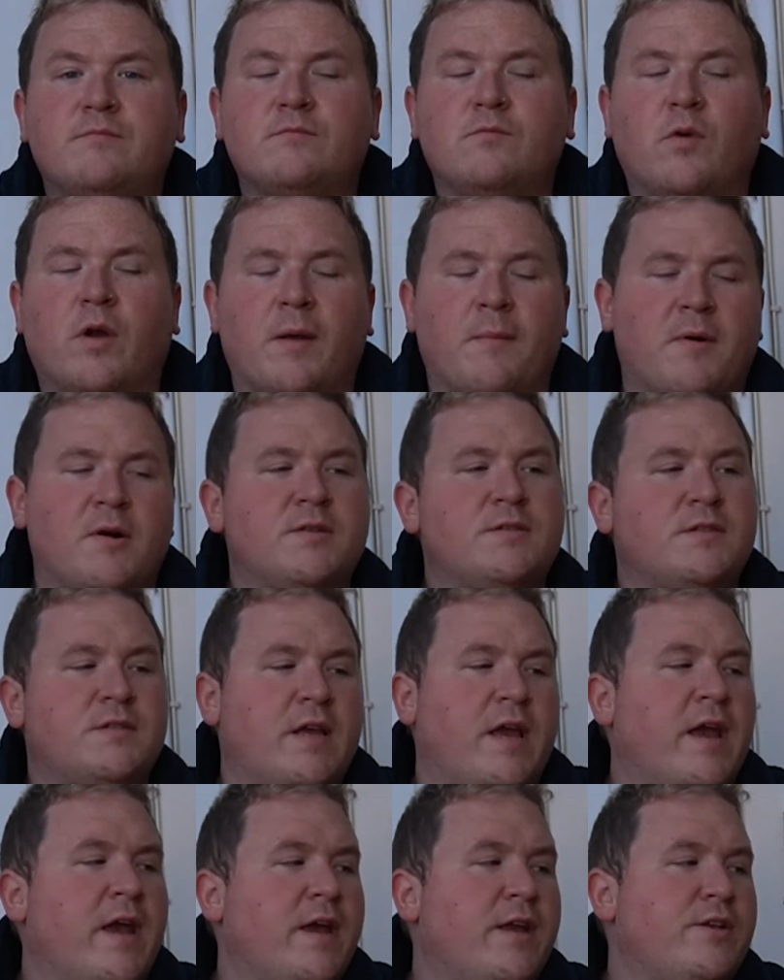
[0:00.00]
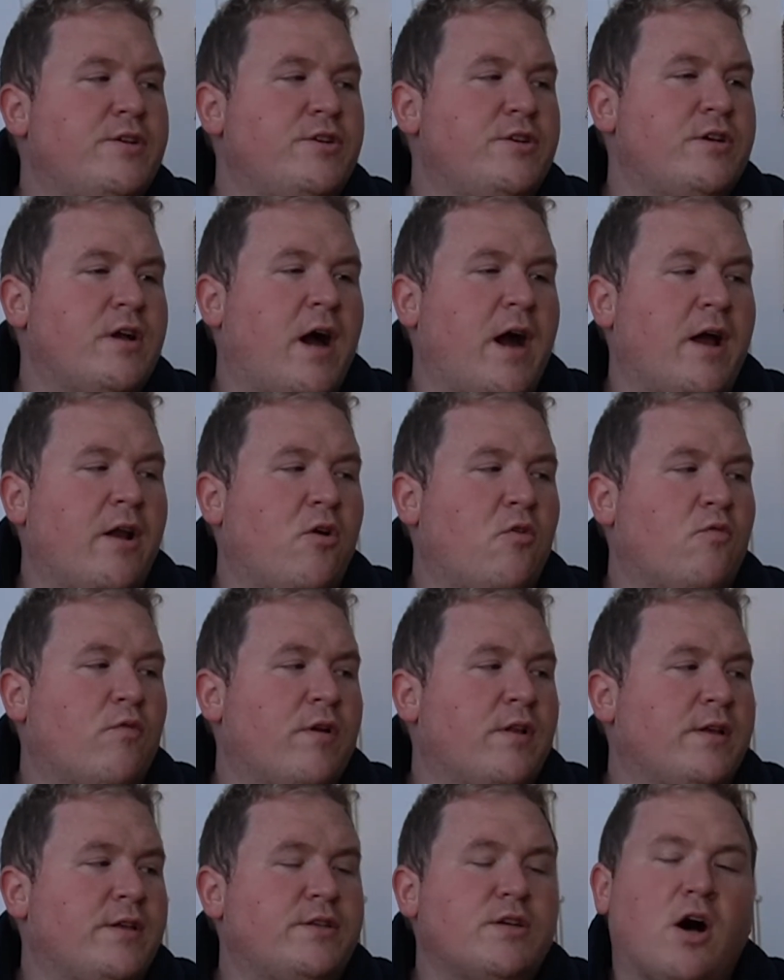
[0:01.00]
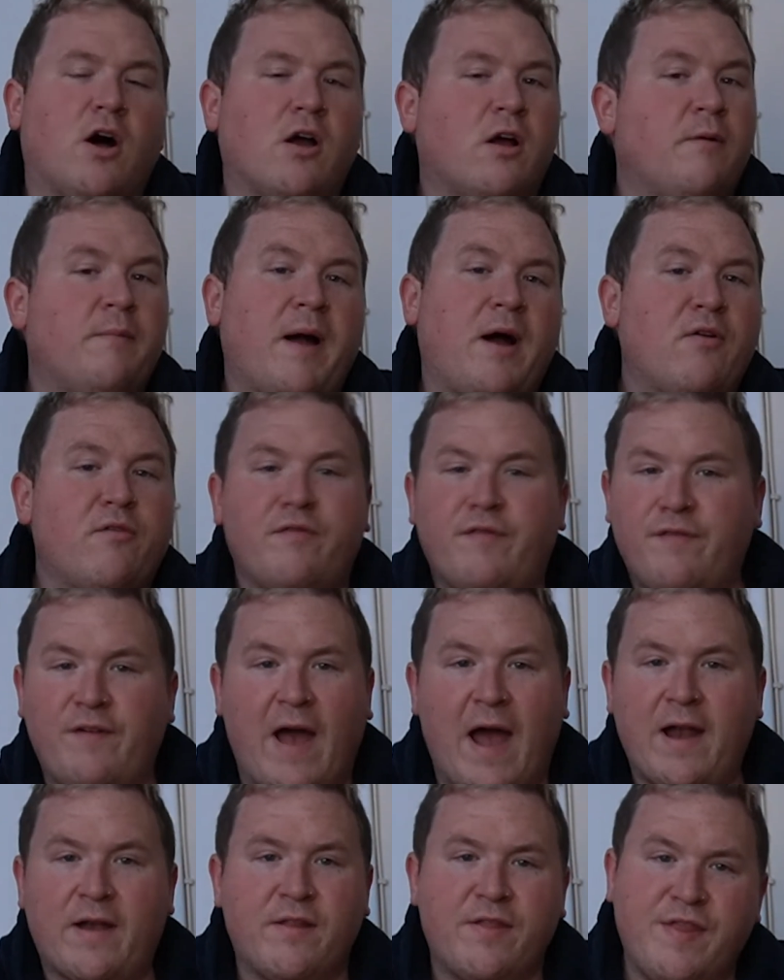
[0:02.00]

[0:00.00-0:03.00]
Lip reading: When I'm on stage, I don't really talk about fat